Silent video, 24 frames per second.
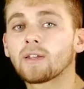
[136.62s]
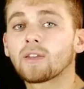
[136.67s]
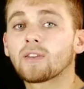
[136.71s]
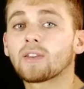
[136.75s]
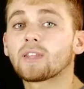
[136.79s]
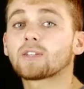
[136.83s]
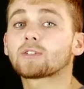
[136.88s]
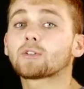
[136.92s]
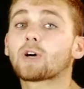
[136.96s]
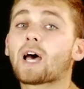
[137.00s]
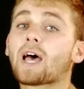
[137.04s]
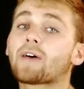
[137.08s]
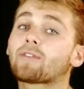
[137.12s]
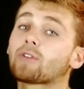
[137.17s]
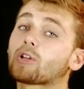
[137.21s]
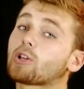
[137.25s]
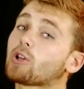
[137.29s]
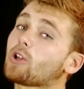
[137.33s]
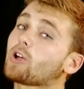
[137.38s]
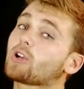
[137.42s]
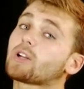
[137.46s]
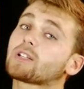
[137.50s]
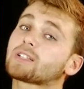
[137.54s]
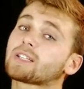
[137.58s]
This will have a
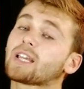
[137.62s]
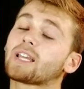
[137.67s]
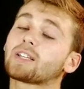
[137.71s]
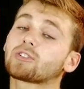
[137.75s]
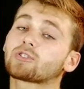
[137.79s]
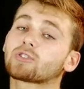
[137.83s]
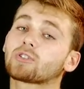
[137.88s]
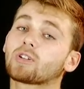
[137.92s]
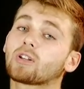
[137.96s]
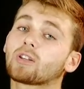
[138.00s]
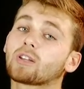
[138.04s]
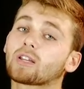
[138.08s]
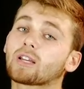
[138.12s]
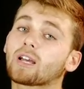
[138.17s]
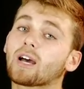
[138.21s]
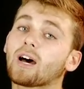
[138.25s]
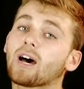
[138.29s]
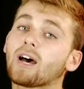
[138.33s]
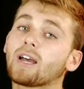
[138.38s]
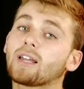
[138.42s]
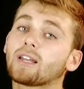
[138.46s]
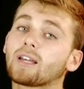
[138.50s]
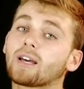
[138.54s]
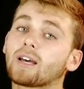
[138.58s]
lot of tension on the
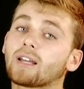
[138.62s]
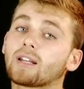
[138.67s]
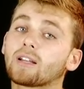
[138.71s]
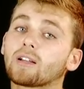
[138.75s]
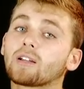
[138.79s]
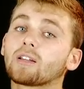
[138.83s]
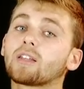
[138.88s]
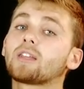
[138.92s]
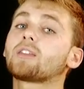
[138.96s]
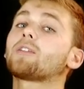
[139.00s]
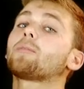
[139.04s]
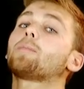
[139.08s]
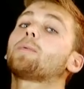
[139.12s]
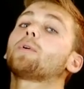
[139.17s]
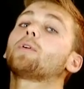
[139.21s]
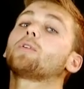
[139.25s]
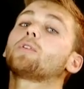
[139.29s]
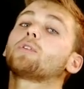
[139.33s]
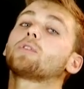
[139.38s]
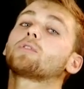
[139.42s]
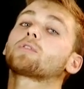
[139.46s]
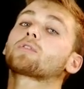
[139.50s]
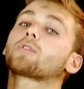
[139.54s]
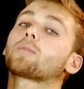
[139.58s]
kite and it'll either
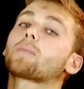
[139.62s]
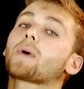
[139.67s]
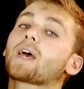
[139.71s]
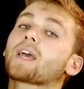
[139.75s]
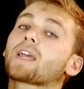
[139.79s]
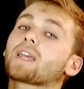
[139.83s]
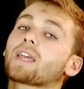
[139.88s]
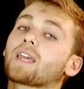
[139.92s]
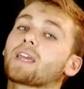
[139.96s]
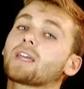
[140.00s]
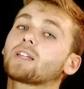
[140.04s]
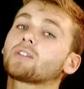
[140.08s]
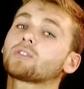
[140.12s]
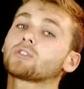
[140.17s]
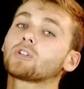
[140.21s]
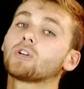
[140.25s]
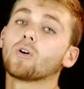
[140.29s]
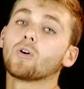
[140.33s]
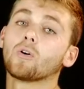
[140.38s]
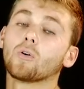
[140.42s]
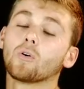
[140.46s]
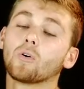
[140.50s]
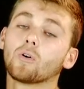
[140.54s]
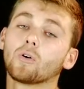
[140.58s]
pull you into a back edge
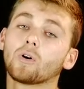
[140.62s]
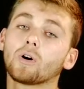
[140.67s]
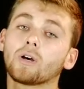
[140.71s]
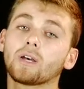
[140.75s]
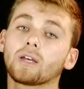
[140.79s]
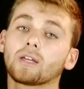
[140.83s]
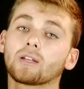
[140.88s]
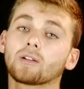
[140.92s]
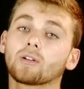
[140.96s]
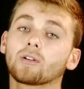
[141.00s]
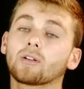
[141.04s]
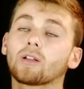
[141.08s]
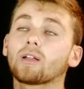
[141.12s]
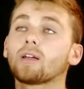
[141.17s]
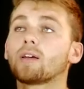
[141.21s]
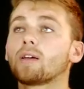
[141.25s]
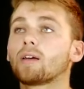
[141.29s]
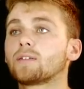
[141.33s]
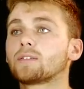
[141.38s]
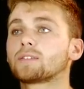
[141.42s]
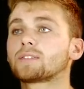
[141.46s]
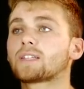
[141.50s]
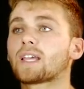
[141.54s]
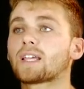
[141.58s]
or it'll
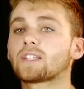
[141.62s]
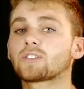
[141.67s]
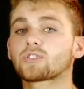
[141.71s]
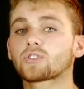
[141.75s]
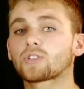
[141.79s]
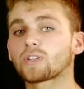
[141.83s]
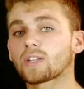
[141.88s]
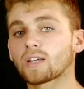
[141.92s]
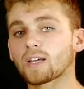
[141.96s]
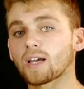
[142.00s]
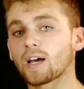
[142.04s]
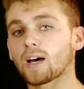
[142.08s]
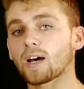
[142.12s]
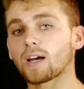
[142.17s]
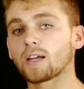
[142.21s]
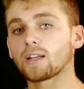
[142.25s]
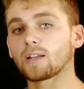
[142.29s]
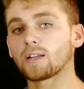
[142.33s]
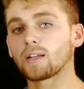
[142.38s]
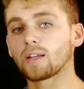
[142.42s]
tension the kite